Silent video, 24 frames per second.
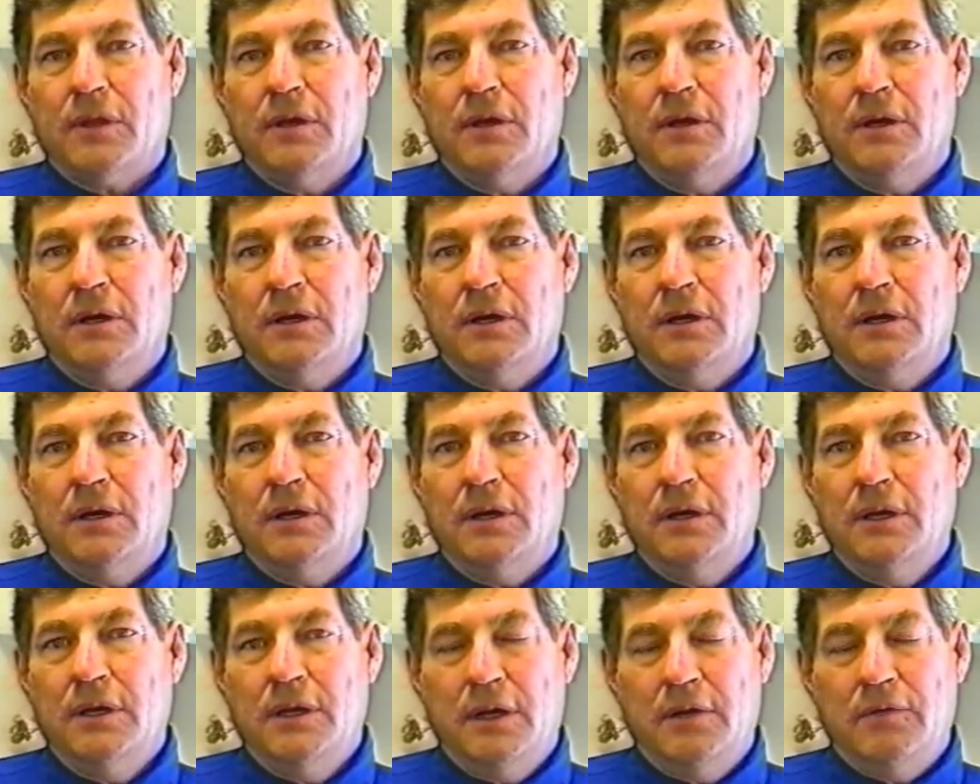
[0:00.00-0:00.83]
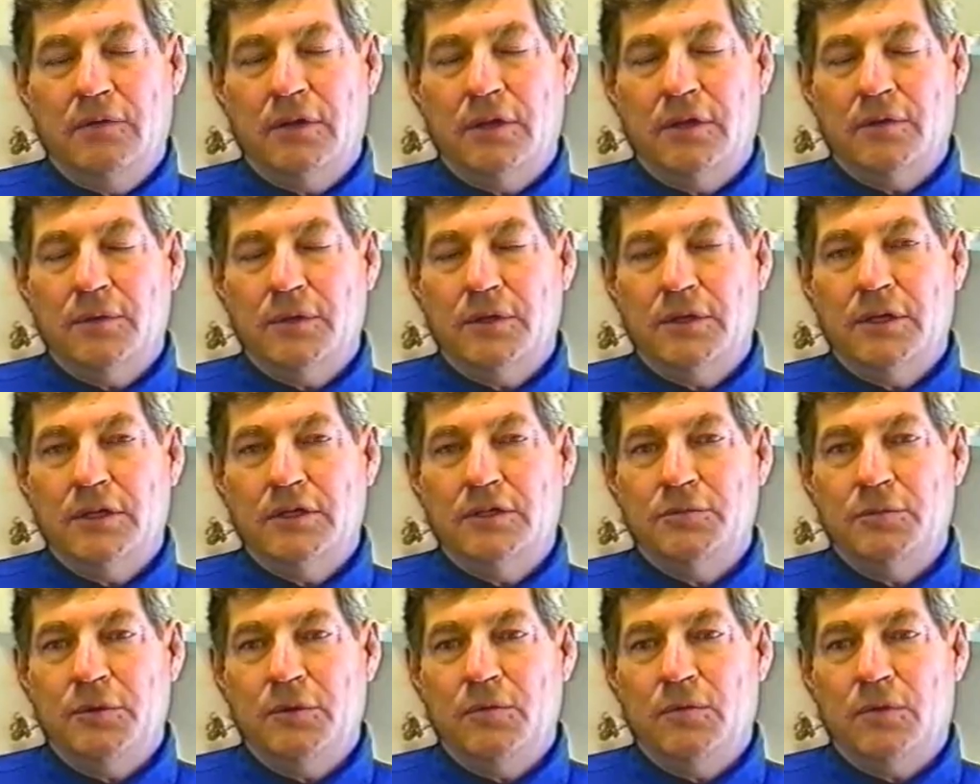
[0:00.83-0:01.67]
and everything
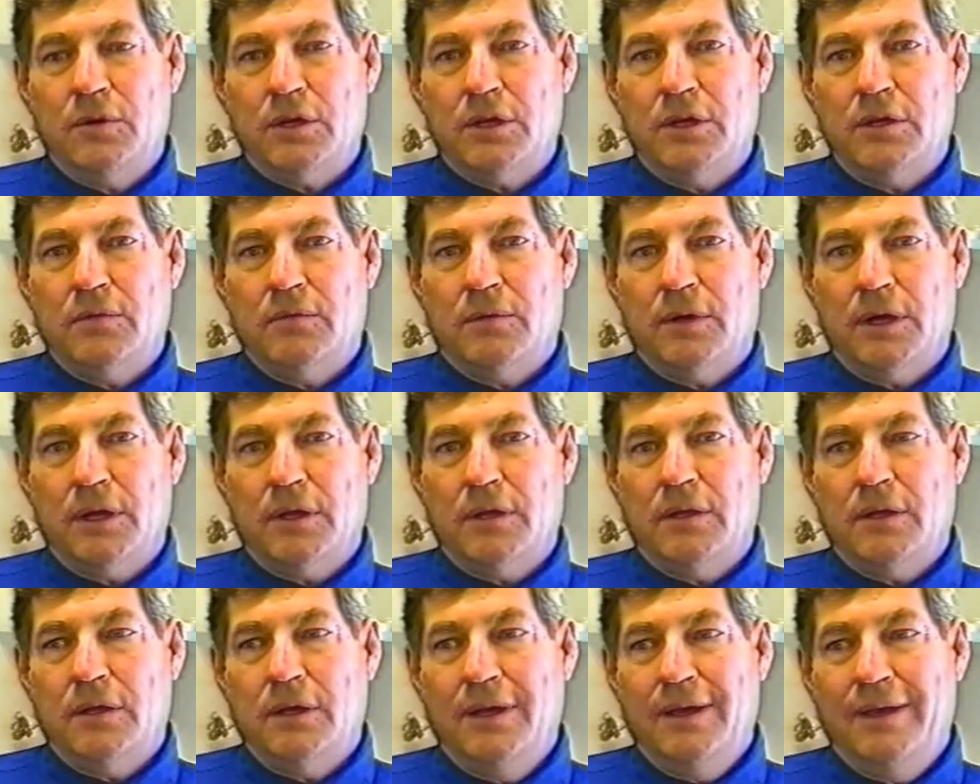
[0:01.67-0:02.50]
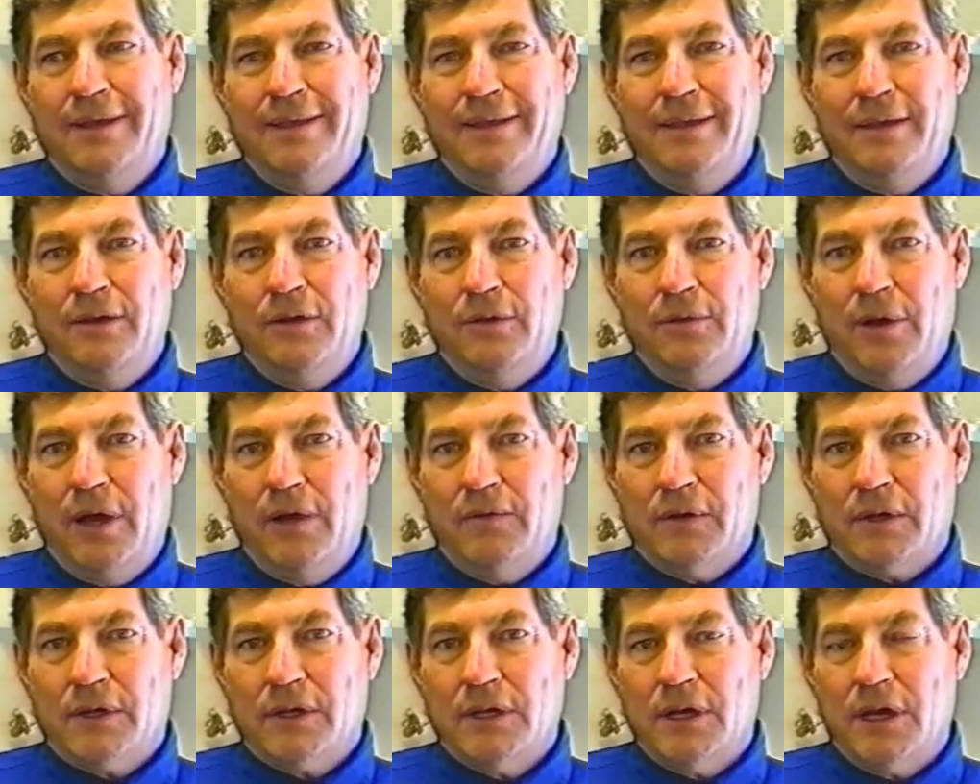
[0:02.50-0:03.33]
needs to be working right. And then you
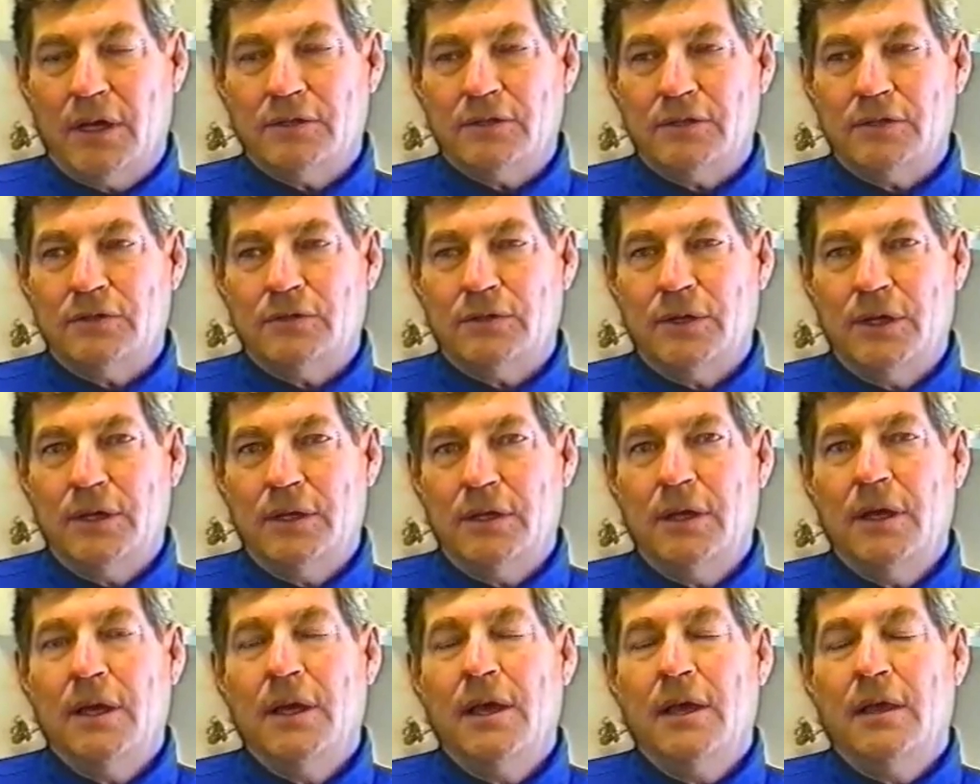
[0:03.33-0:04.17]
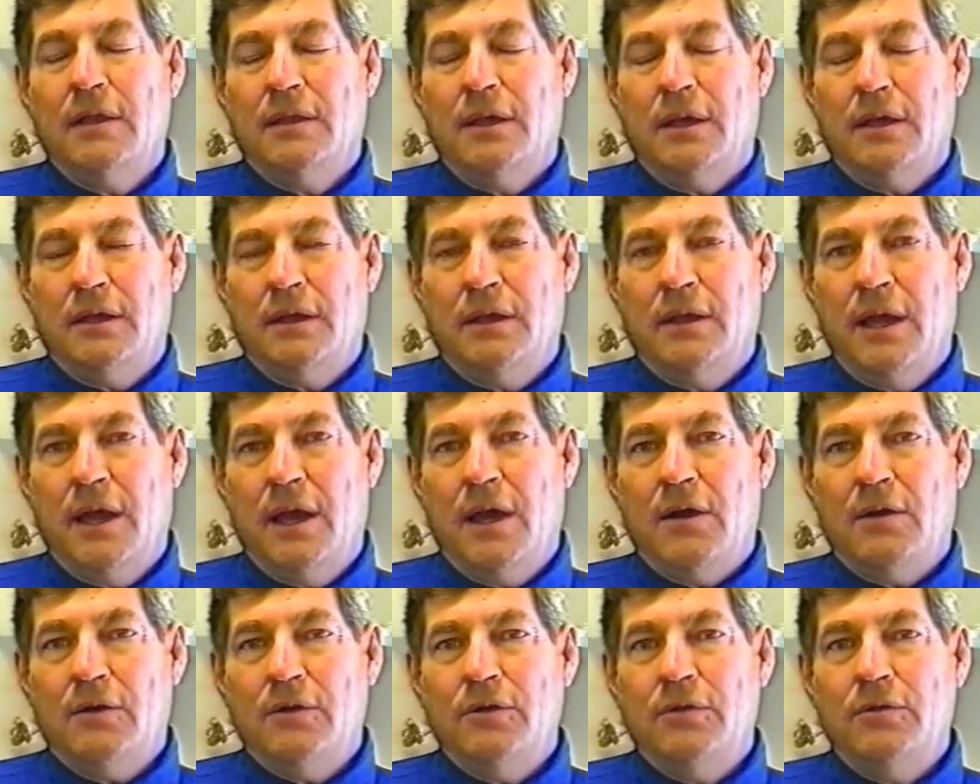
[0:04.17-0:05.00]
have a concentrate that
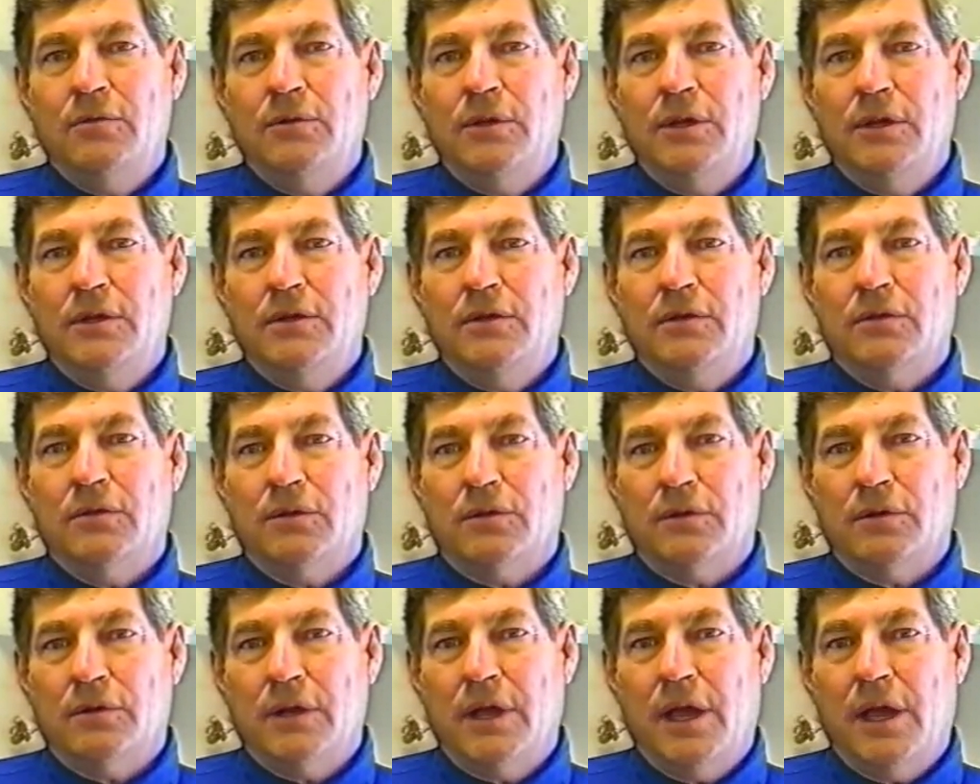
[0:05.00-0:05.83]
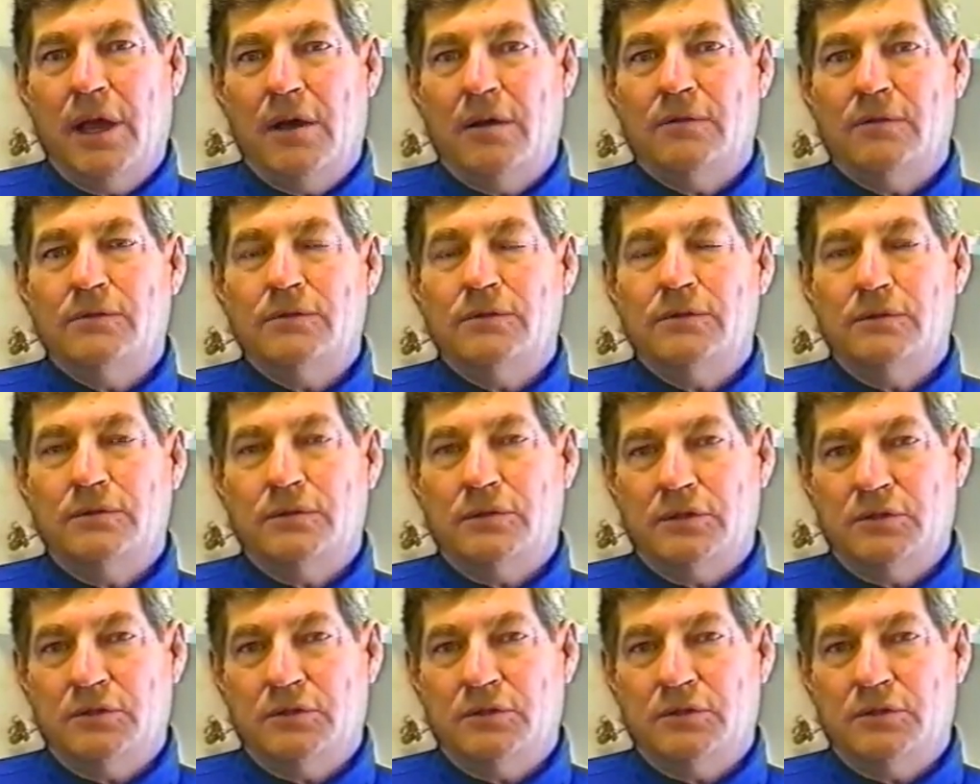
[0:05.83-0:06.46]
now you need to learn how to